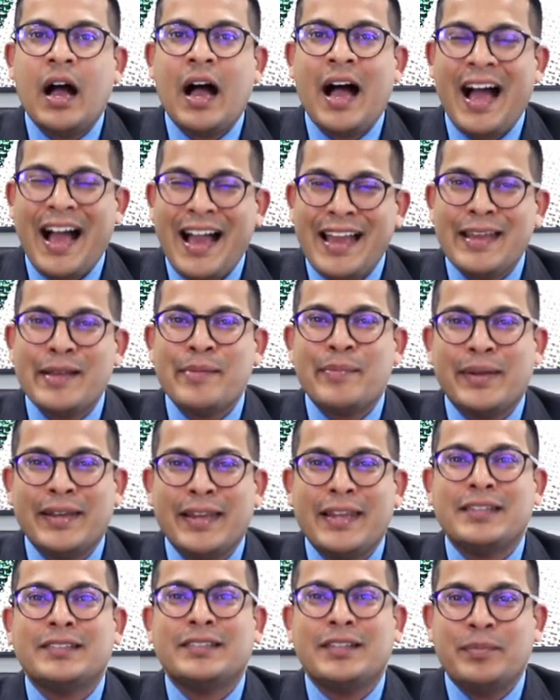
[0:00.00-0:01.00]
I am
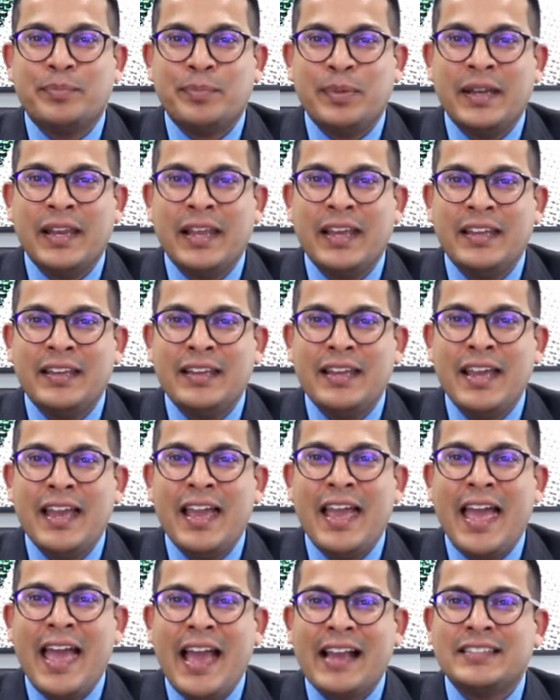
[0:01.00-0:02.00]
Aneshan Pillay,
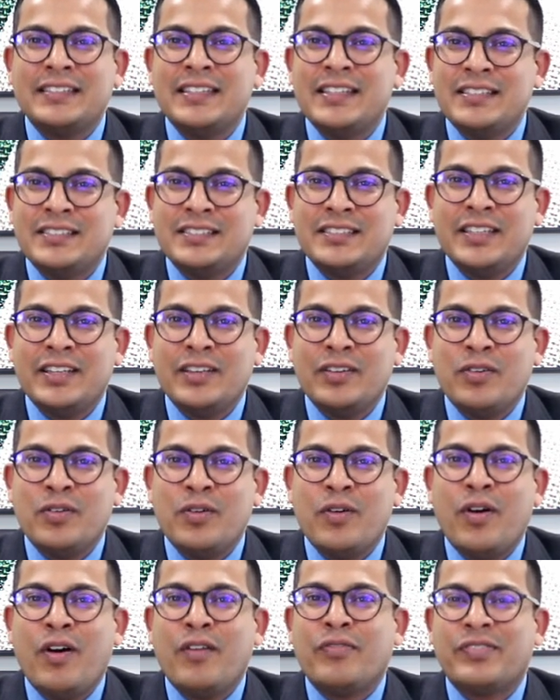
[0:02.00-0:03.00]
Acting
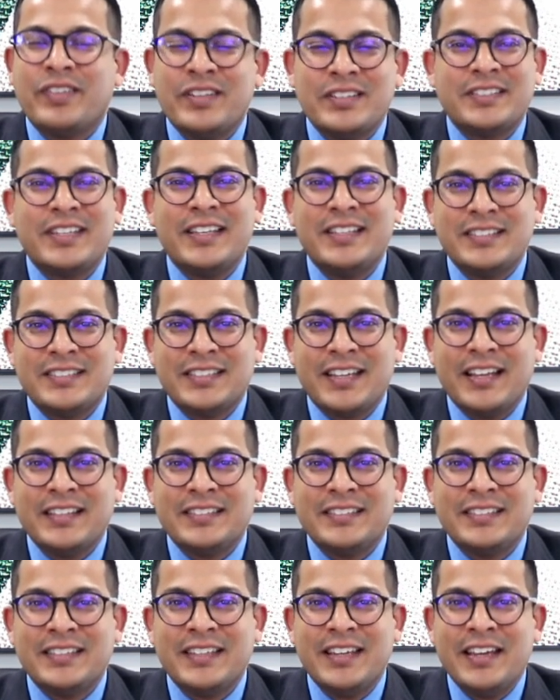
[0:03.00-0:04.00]
CEO of Risk
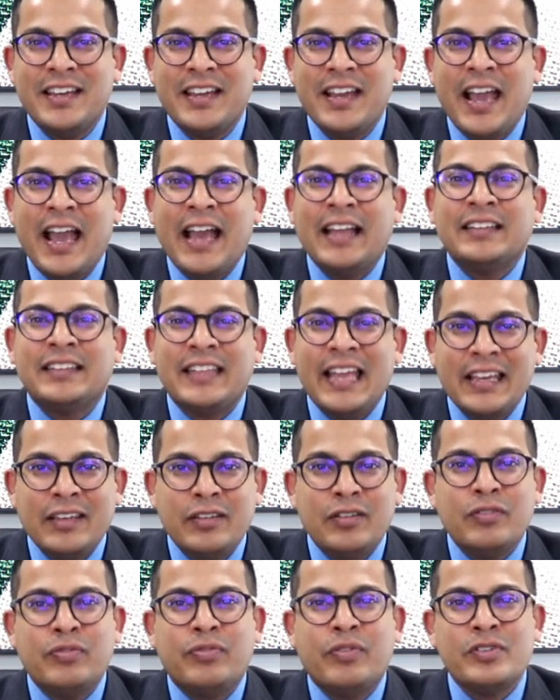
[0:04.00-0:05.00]
Insights, and thank
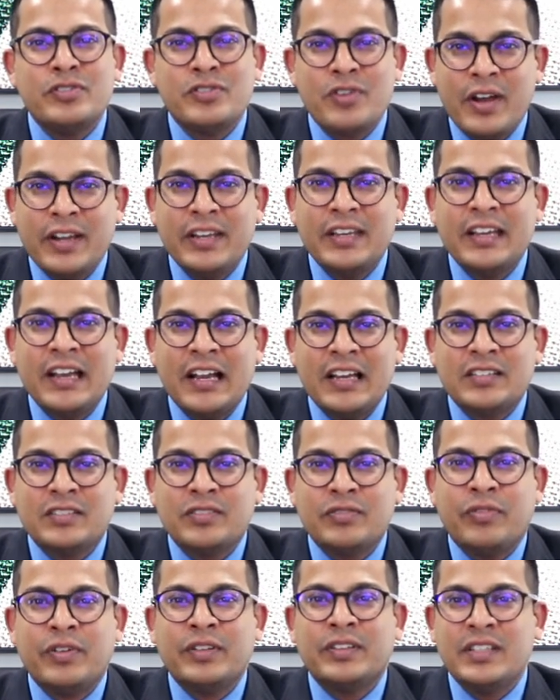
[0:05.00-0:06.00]
you for joining us
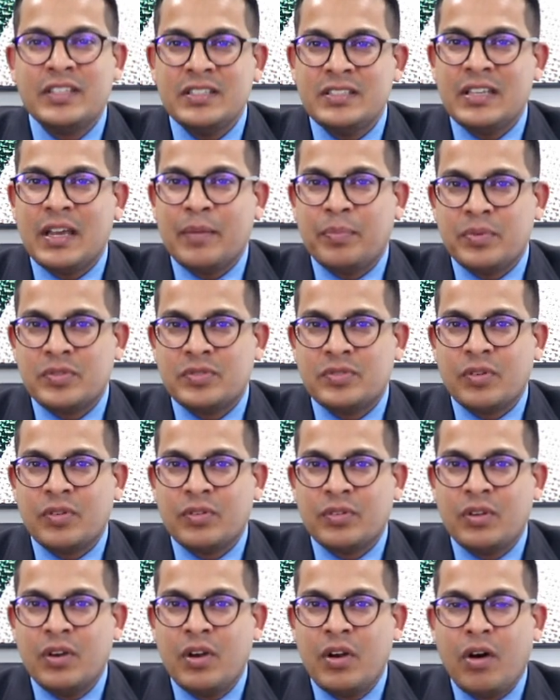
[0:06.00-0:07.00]
for this
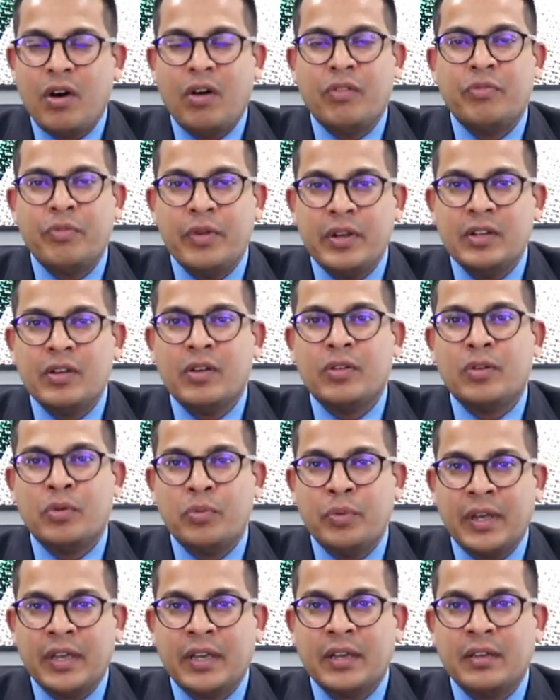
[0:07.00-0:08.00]
episode of Window on the
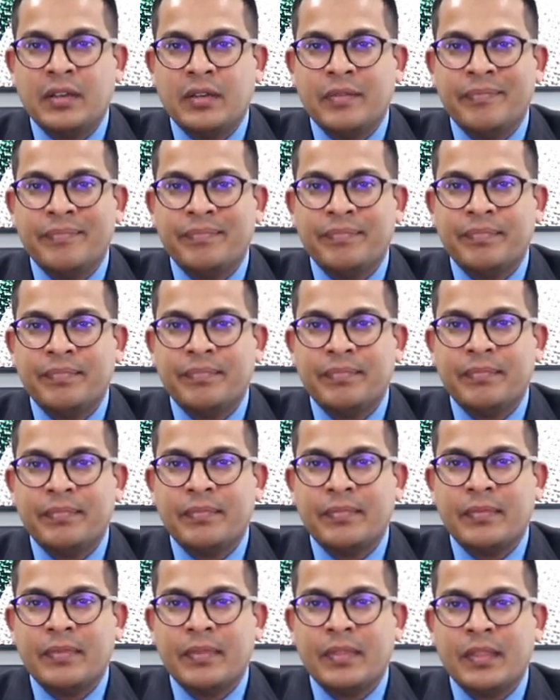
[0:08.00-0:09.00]
Week.
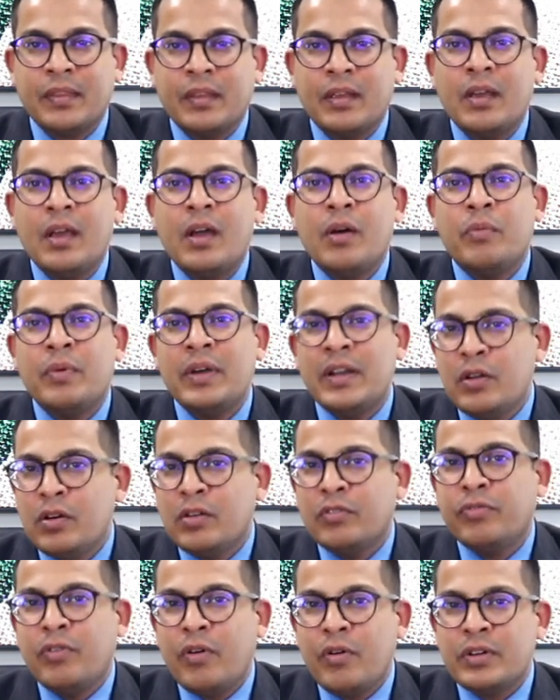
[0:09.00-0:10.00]
We
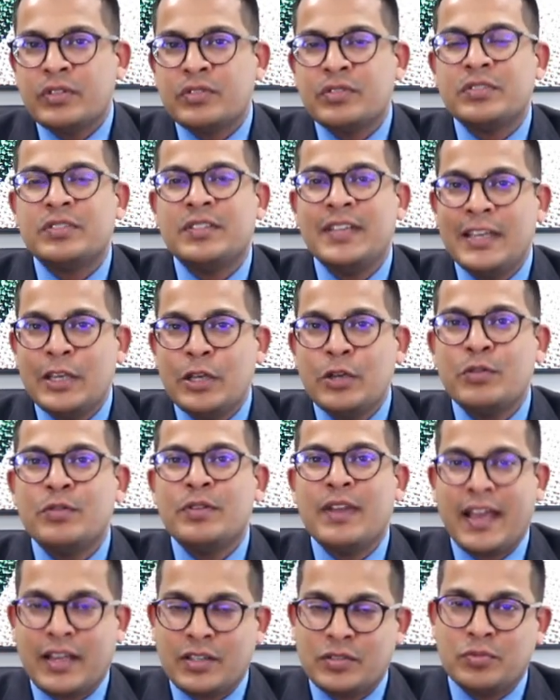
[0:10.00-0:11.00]
look forward to seeing you
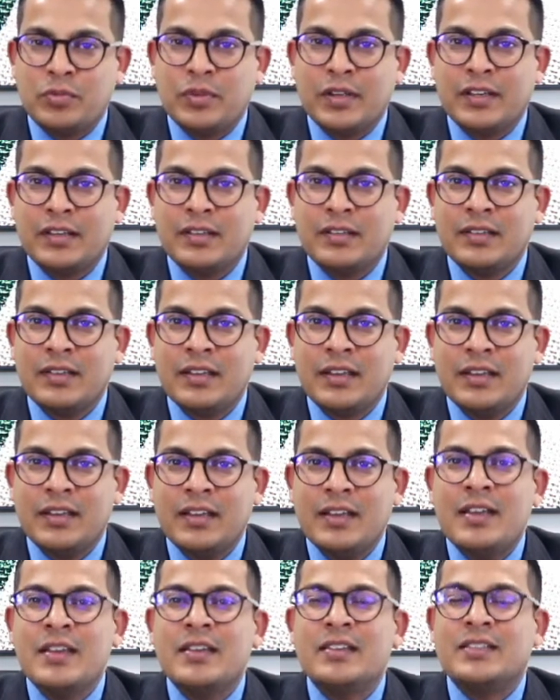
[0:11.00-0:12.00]
next week.
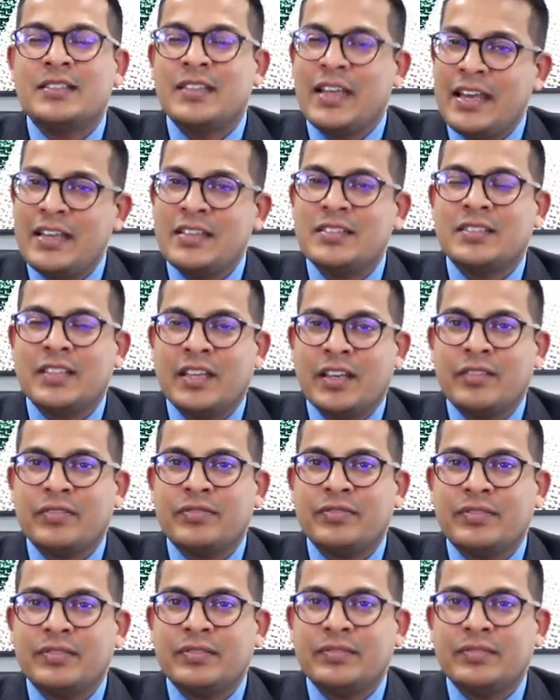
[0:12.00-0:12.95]
Stay safe.